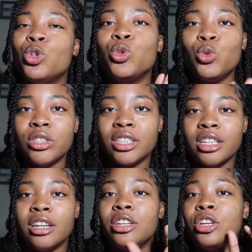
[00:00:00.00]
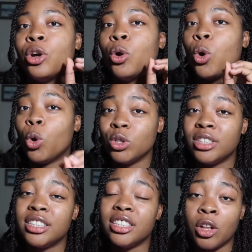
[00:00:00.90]
losing your old
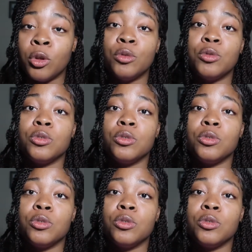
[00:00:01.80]
self